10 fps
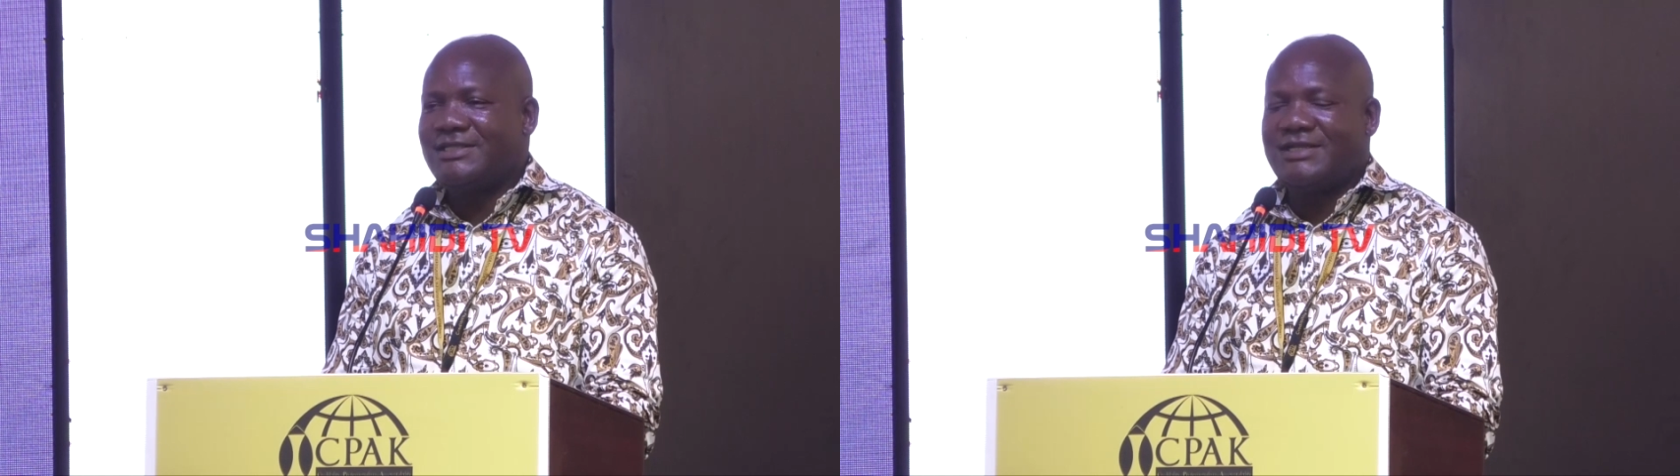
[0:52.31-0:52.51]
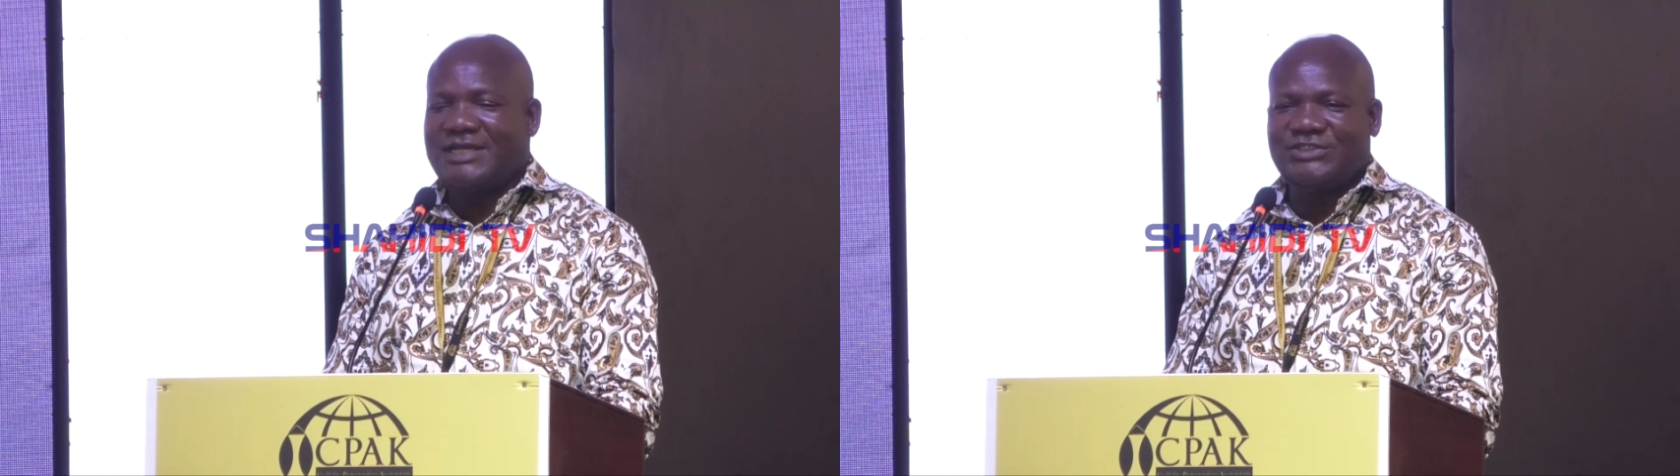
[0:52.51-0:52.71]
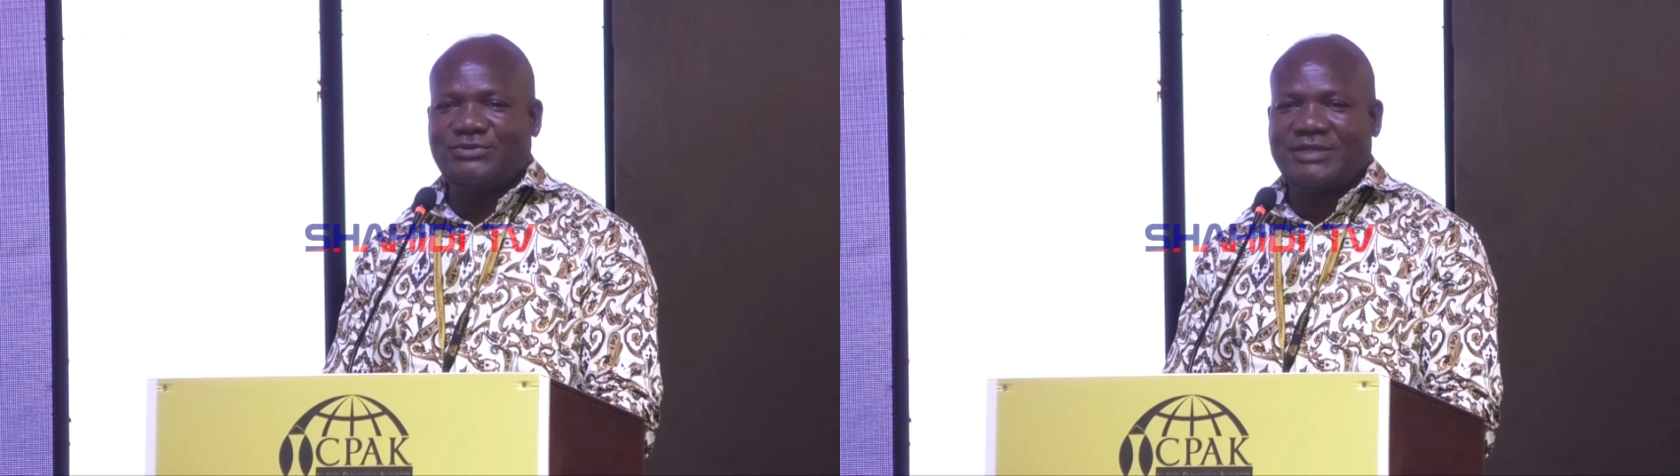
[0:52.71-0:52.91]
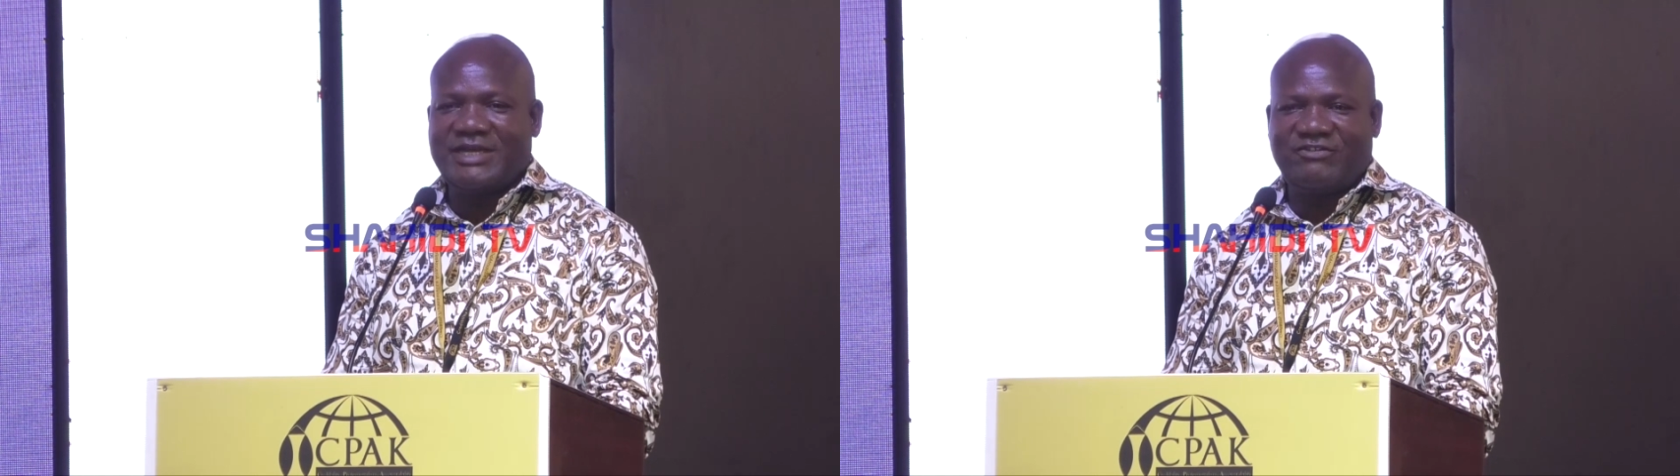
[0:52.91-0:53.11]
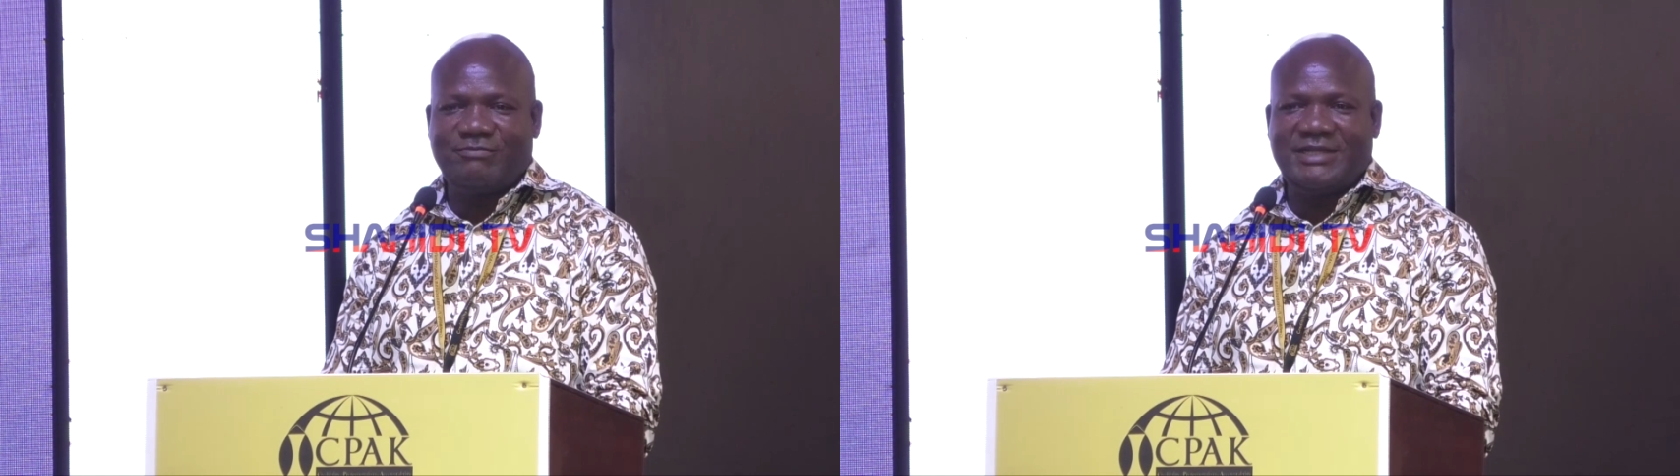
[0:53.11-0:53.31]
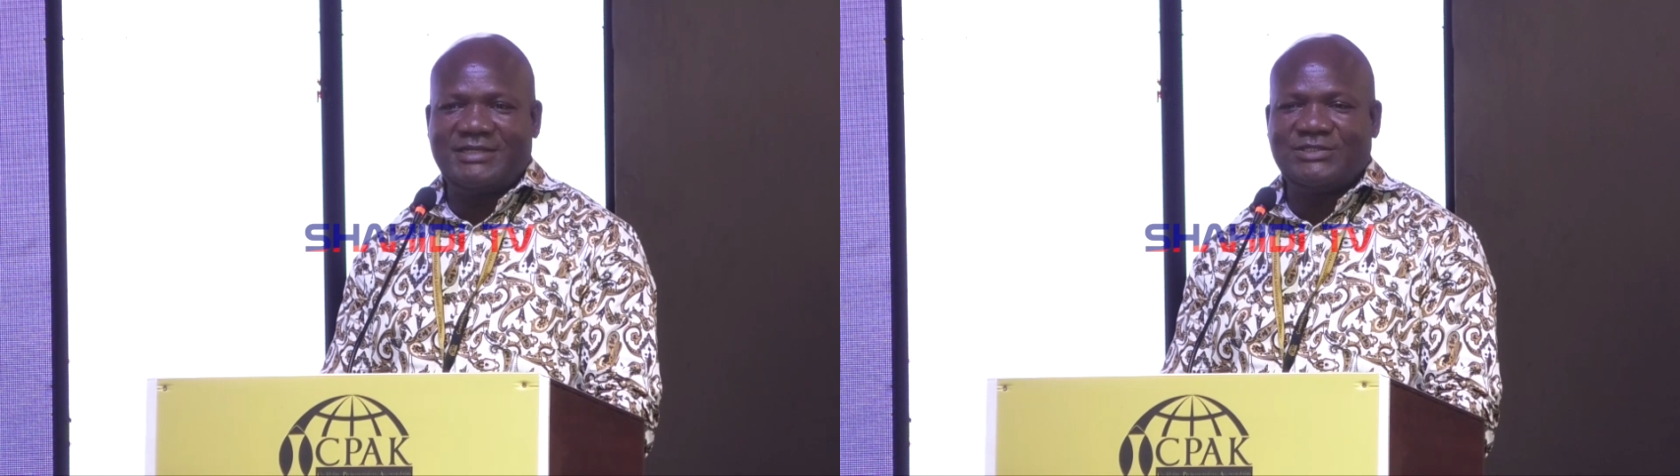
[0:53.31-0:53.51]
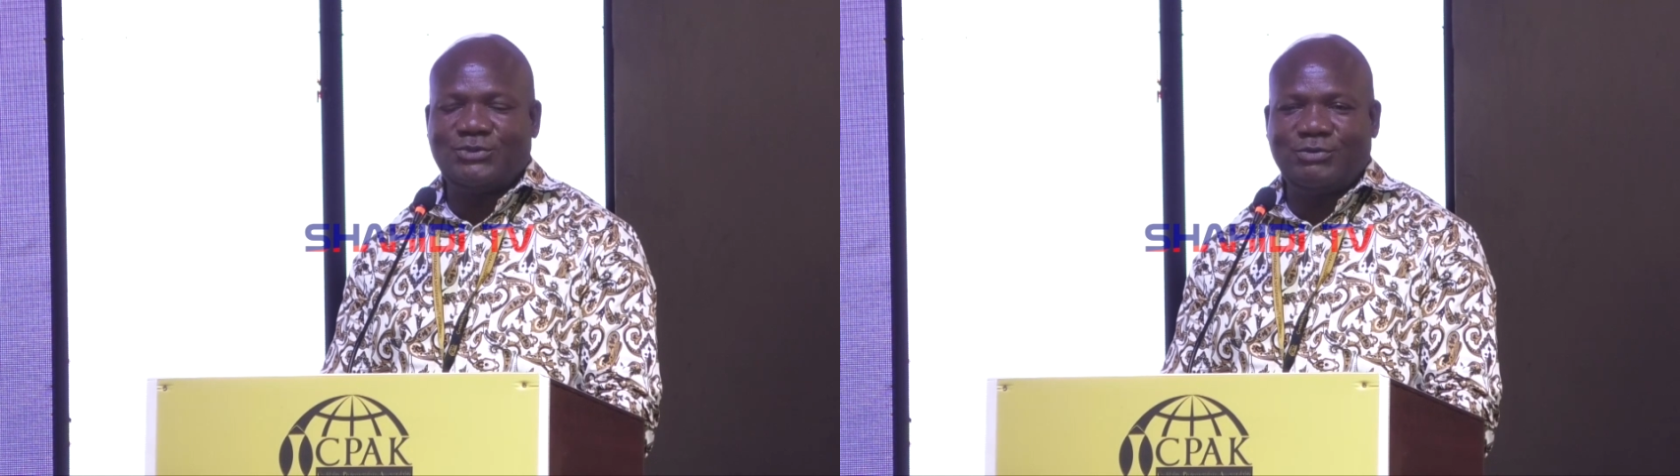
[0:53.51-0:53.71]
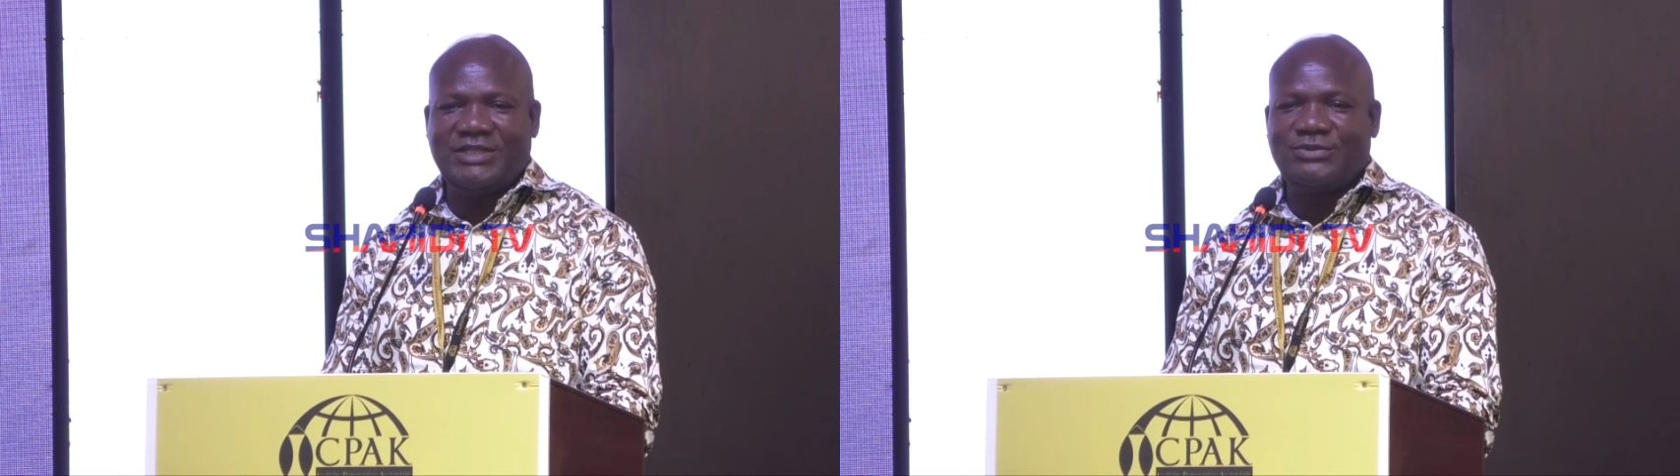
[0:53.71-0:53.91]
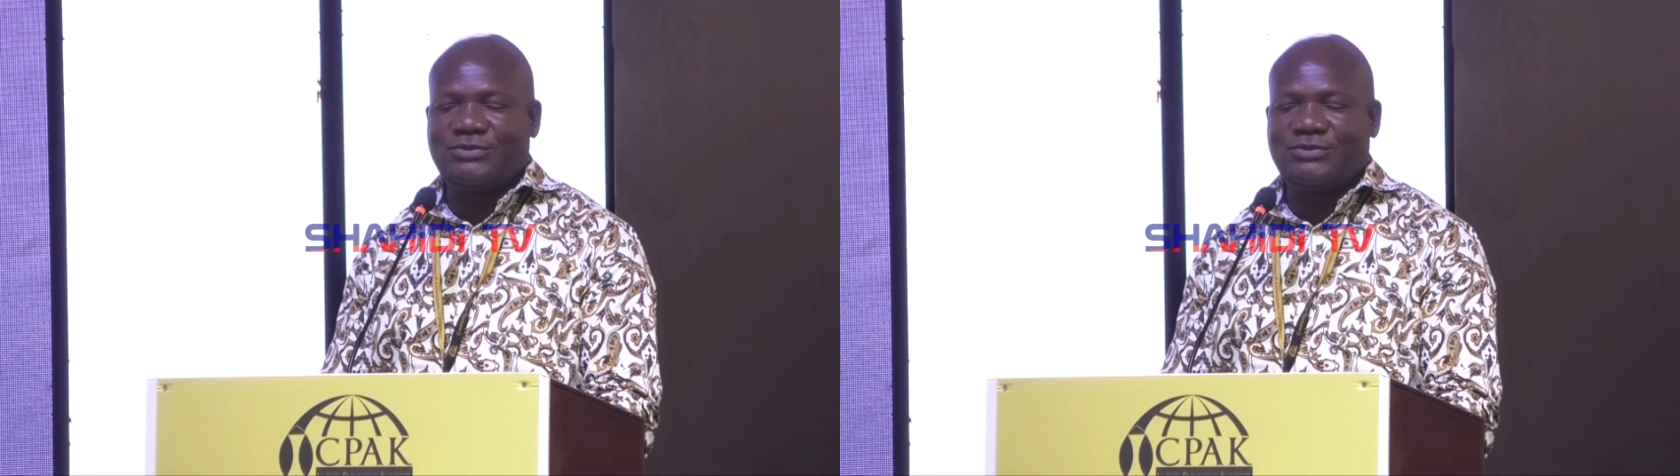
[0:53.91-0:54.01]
the national government is doing